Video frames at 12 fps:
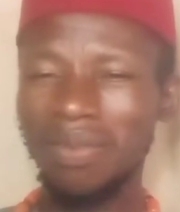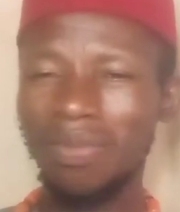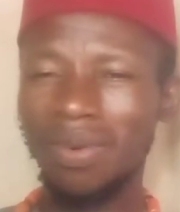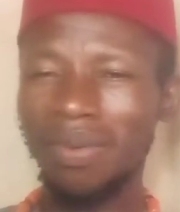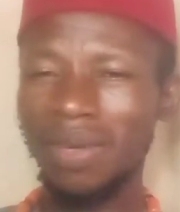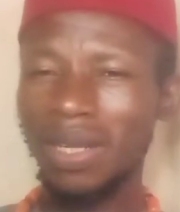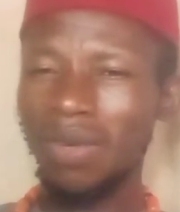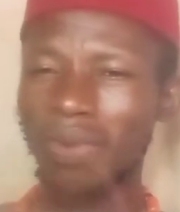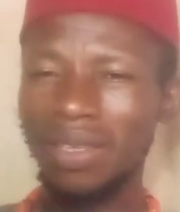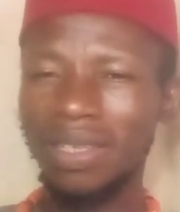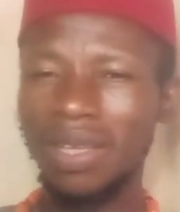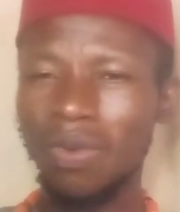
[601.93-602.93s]
Probably
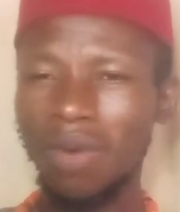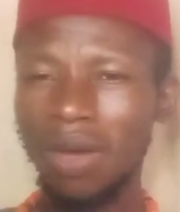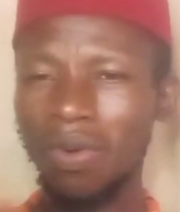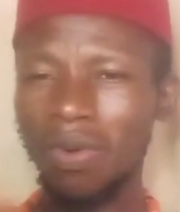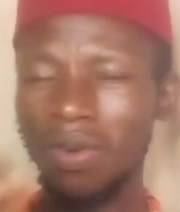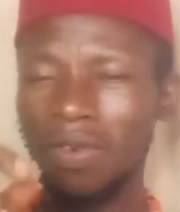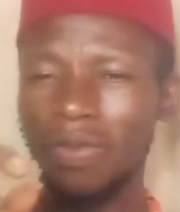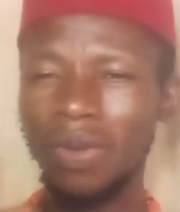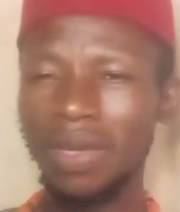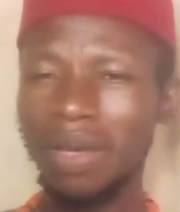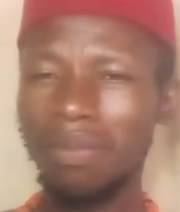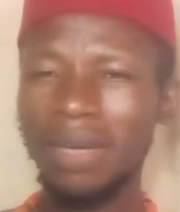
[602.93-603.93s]
once in a while, one of them will get